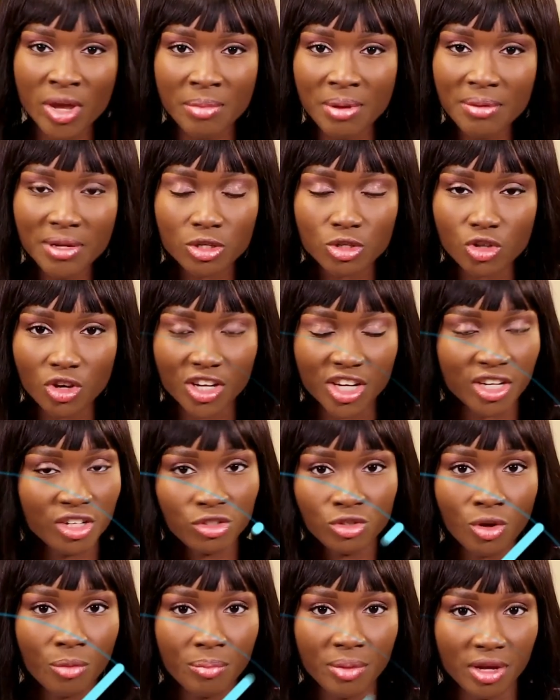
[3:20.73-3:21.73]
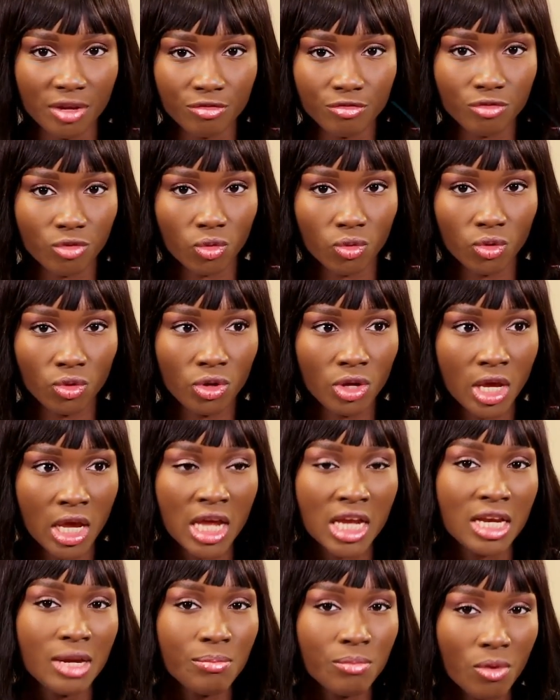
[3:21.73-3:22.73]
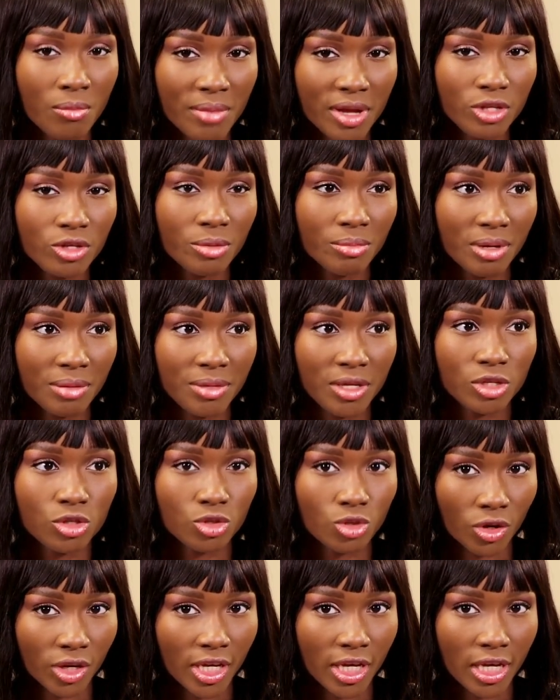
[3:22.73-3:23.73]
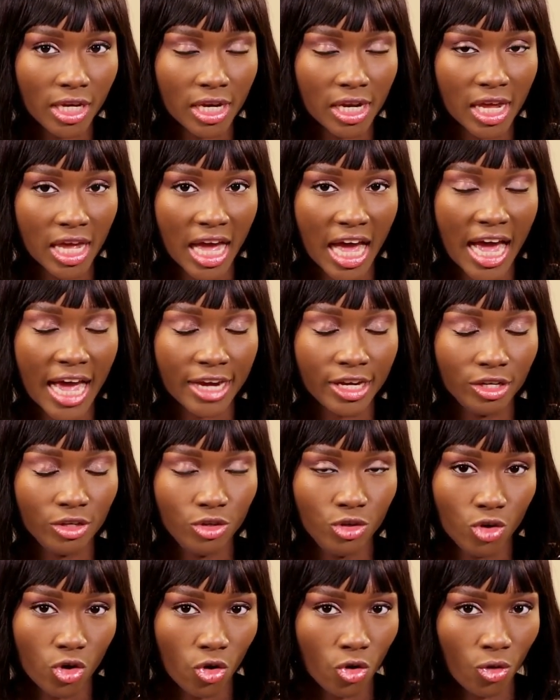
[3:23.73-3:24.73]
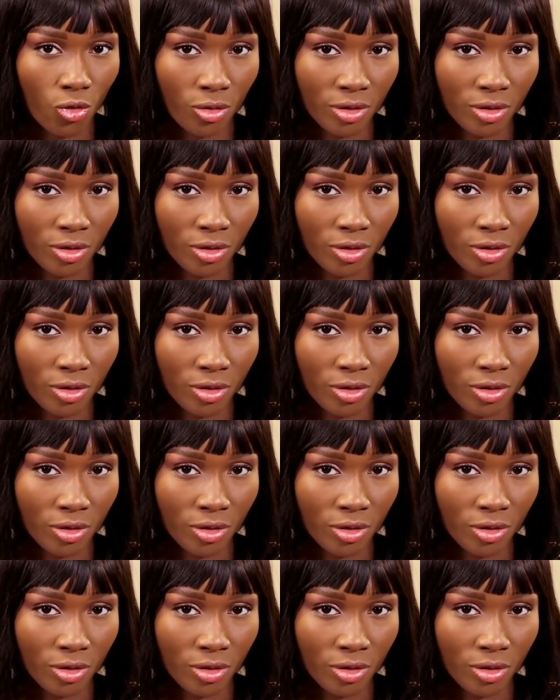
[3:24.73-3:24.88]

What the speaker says: your baby is sucking, it's not painful. The moment your baby is sucking and your